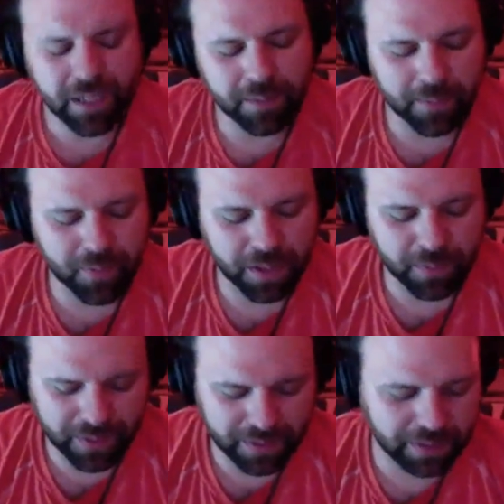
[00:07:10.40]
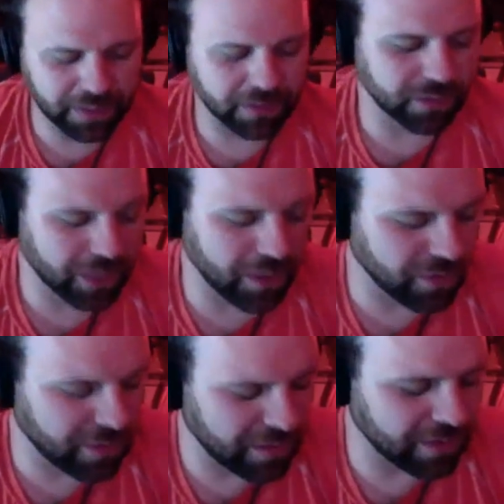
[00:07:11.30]
to be a pretty big deal,
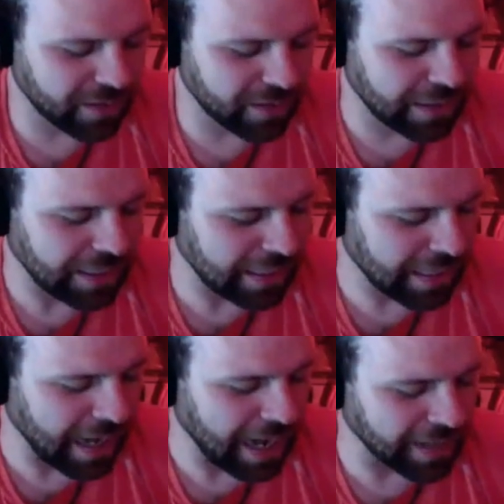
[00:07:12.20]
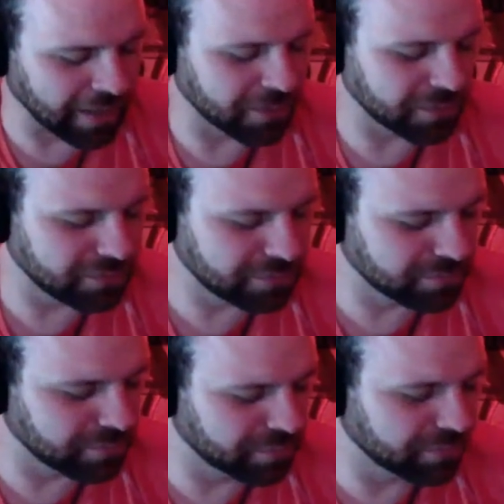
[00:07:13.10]
and I don't
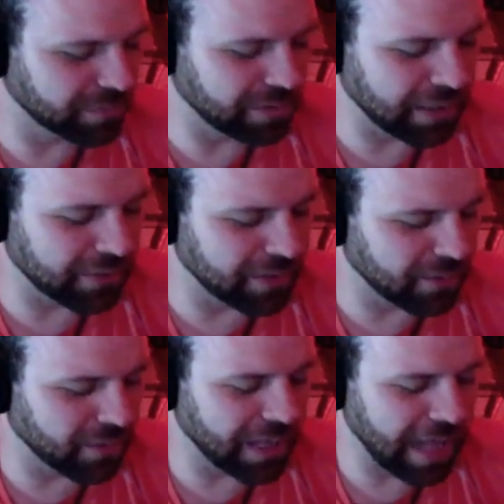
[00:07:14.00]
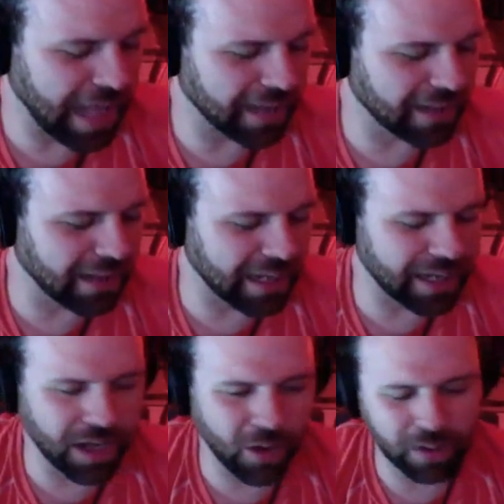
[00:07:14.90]
even want to act like I
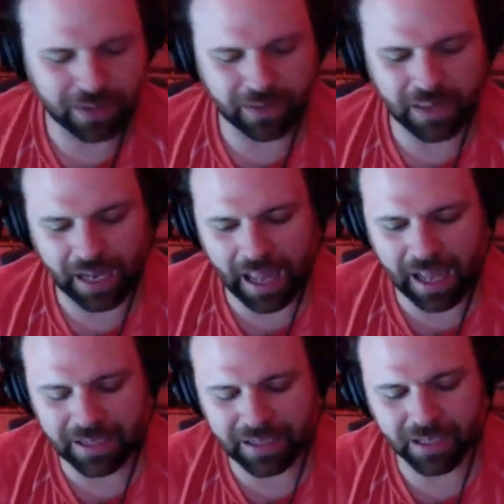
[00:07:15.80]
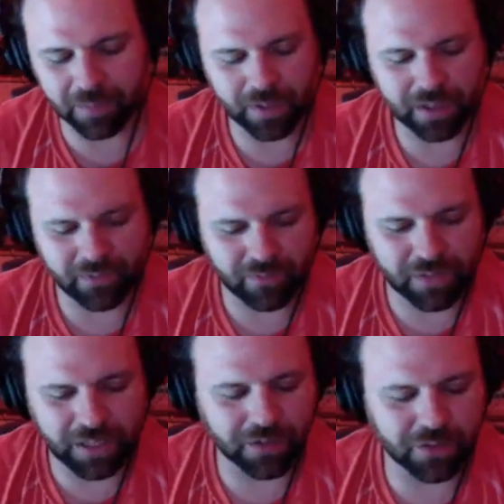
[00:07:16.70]
know what that guy did, but
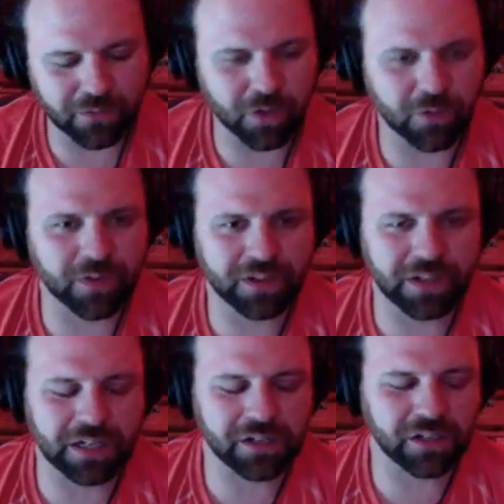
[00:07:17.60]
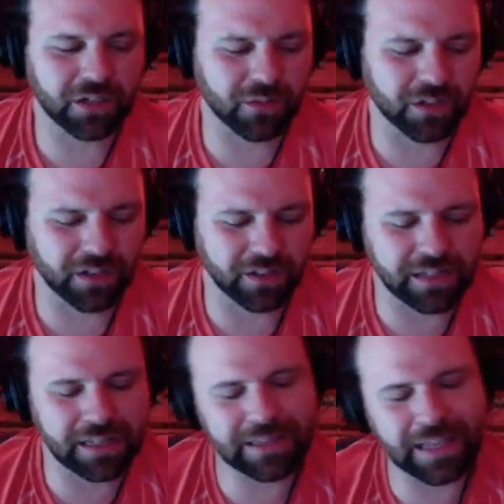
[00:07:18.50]
the rumors initially were
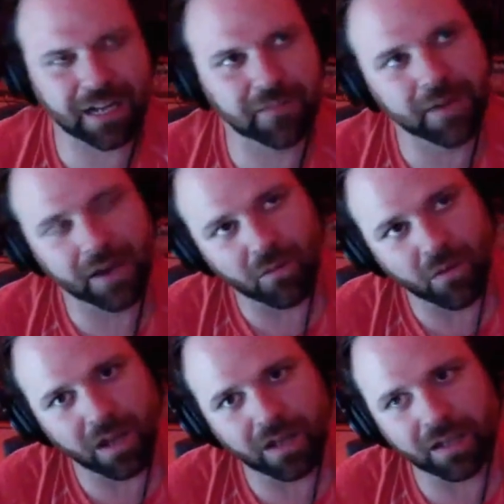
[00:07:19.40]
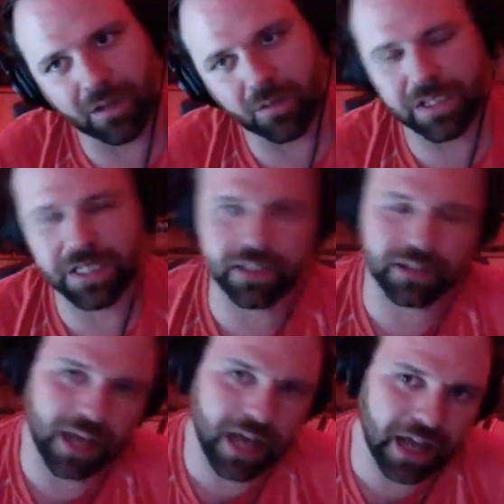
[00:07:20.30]
synthetic marijuana, which he
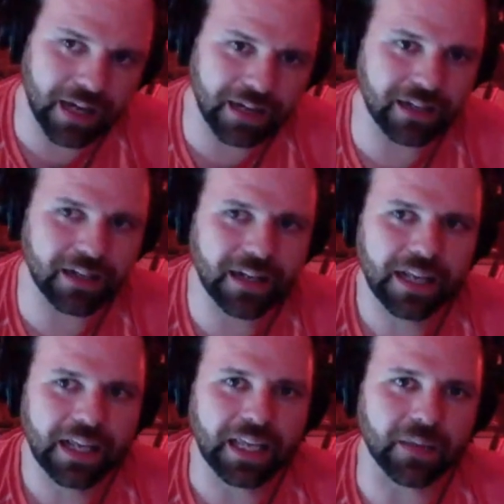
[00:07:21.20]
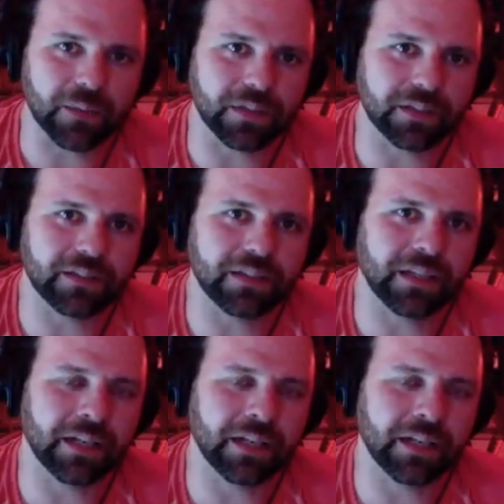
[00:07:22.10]
denied, and he was,